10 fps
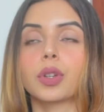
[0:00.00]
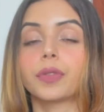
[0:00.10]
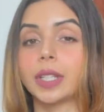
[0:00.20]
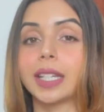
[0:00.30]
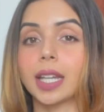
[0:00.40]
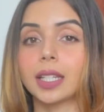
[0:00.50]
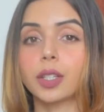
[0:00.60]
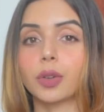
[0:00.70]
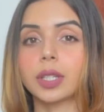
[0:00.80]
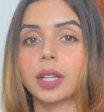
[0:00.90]
degrading
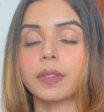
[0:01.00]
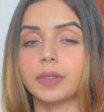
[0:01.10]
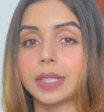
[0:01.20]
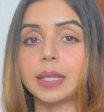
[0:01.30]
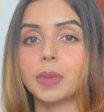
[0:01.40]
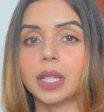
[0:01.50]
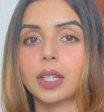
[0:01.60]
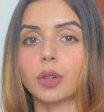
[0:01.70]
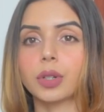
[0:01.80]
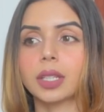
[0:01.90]
yourself, demeaning
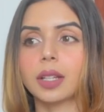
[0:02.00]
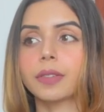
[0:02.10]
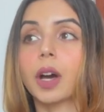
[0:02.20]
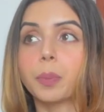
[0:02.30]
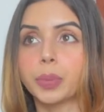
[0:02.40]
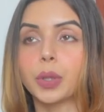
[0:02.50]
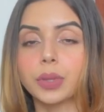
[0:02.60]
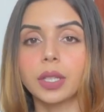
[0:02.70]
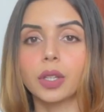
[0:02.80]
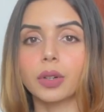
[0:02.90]
yourself, abusing
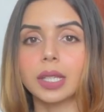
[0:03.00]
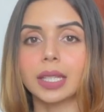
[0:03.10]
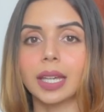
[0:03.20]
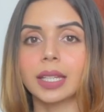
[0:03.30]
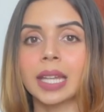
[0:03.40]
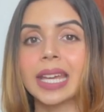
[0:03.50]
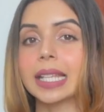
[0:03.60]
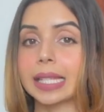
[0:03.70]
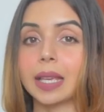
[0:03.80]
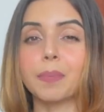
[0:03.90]
your skin,
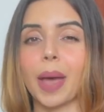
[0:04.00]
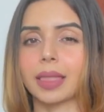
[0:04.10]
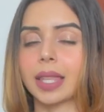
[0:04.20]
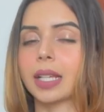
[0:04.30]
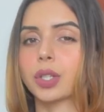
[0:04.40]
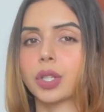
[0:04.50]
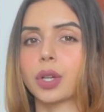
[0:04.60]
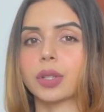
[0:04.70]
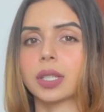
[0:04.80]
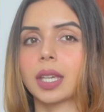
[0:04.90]
saying bad things to your
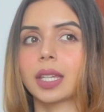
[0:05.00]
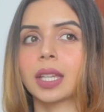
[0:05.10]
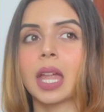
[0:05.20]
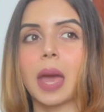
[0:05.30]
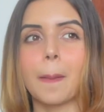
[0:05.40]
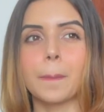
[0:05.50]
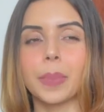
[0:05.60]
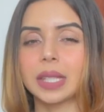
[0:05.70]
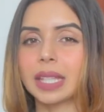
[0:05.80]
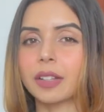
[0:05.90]
skin,
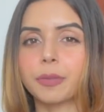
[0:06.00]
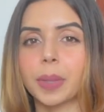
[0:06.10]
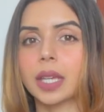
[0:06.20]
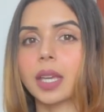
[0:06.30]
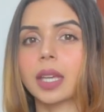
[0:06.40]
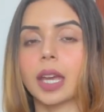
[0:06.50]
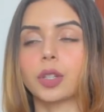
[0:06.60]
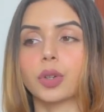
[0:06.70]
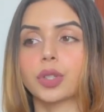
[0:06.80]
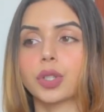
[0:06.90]
self-picking, and you're
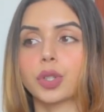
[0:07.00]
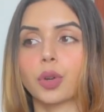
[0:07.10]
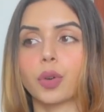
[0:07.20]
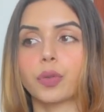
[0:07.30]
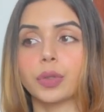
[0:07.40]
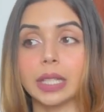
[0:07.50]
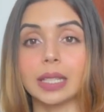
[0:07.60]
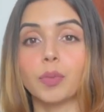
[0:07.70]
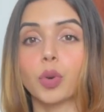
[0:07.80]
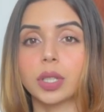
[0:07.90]
just sort of
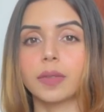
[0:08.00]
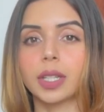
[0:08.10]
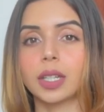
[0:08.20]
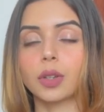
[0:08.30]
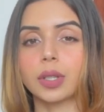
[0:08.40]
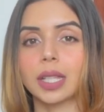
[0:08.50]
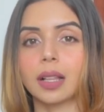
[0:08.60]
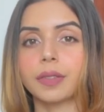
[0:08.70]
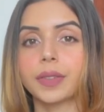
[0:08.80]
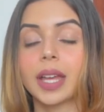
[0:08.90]
demotivating yourself,
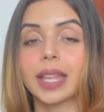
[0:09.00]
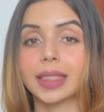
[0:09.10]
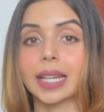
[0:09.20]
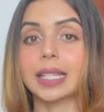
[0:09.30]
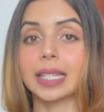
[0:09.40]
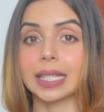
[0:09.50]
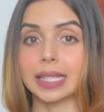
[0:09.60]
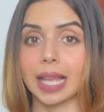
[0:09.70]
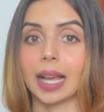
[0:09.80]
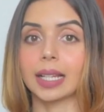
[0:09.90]
that is
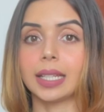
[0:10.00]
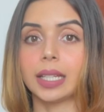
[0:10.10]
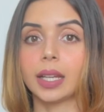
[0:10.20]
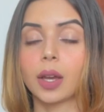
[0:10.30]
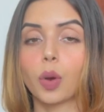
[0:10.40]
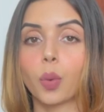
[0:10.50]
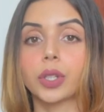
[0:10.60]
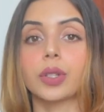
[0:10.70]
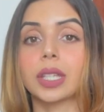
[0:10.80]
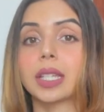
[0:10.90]
exactly what your
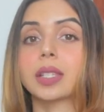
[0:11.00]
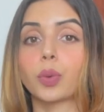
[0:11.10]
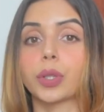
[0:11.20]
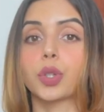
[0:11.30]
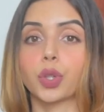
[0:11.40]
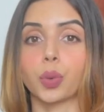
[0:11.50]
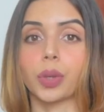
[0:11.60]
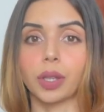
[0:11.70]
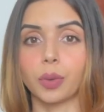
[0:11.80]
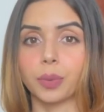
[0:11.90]
skin is going to show
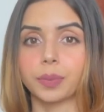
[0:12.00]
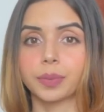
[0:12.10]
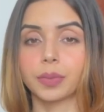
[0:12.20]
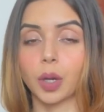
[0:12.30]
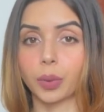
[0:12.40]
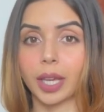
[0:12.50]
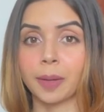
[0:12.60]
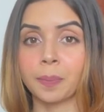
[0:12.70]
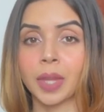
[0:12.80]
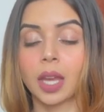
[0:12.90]
you. Okay,
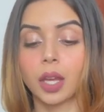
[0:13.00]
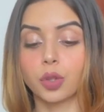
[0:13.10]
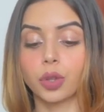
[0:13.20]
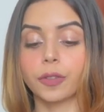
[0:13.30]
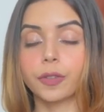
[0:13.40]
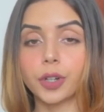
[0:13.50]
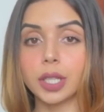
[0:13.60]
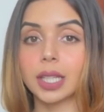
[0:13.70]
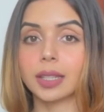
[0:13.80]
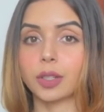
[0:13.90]
so the first thing
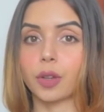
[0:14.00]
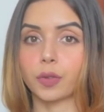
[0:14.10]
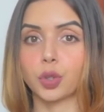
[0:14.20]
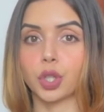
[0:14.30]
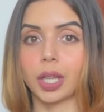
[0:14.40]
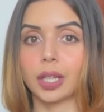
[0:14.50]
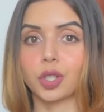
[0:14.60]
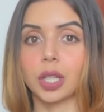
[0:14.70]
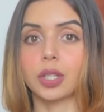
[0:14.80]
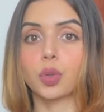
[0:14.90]
that you have to change is
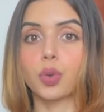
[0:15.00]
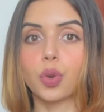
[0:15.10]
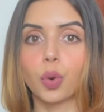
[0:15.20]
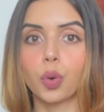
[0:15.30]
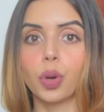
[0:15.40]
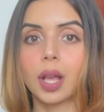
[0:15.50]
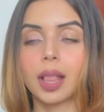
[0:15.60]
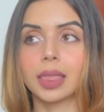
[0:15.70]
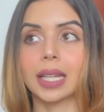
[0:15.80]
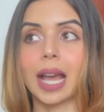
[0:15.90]
to know that
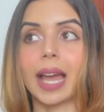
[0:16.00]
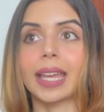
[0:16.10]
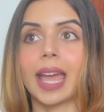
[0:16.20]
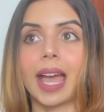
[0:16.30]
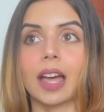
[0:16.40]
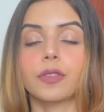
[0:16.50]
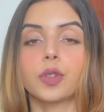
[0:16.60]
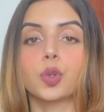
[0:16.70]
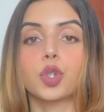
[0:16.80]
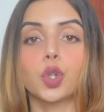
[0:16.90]
I have to
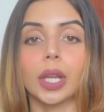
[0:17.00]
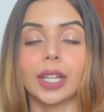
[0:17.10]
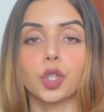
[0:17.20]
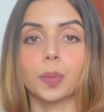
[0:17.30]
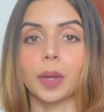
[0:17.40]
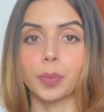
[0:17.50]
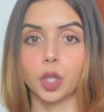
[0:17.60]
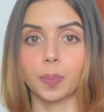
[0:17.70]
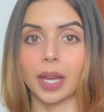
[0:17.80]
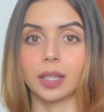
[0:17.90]
change my
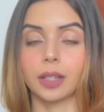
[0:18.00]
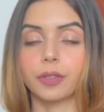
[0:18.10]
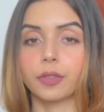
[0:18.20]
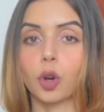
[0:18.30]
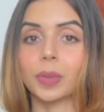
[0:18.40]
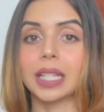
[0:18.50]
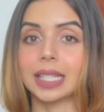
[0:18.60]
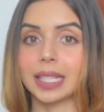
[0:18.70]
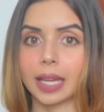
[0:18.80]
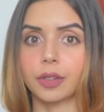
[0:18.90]
perspective from
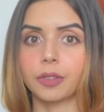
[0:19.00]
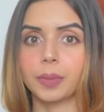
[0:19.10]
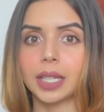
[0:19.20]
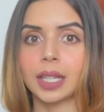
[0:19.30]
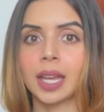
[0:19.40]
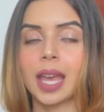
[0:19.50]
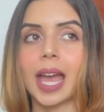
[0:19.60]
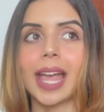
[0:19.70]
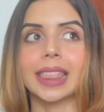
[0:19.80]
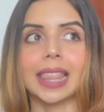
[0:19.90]
inside of me,
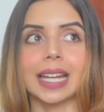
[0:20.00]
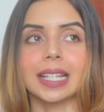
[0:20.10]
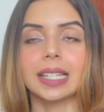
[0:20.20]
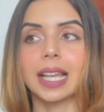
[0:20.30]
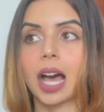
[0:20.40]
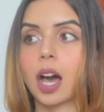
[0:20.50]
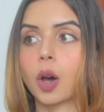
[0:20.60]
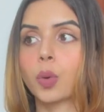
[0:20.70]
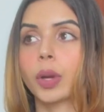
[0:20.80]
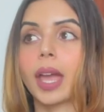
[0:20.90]
and that is how
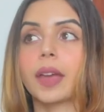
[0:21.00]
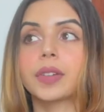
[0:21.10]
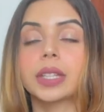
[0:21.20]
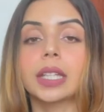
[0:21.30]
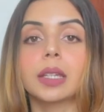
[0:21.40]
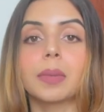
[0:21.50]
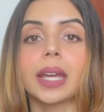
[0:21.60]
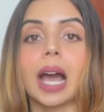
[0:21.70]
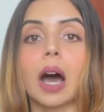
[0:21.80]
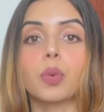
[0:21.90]
everything in my
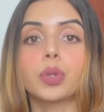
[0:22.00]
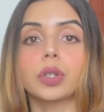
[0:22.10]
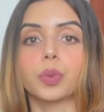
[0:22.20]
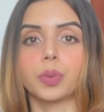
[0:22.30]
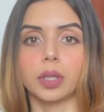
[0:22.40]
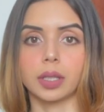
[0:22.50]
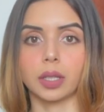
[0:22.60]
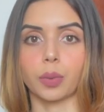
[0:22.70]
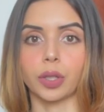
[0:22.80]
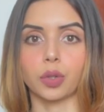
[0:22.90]
outer world is going
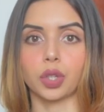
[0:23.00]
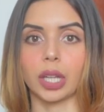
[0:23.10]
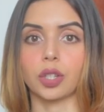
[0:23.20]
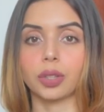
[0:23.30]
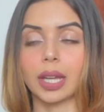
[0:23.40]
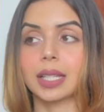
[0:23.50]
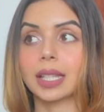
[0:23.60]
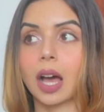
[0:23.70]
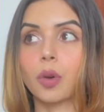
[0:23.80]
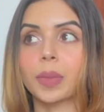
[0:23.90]
to change. That is how
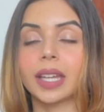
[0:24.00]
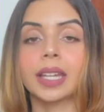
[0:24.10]
my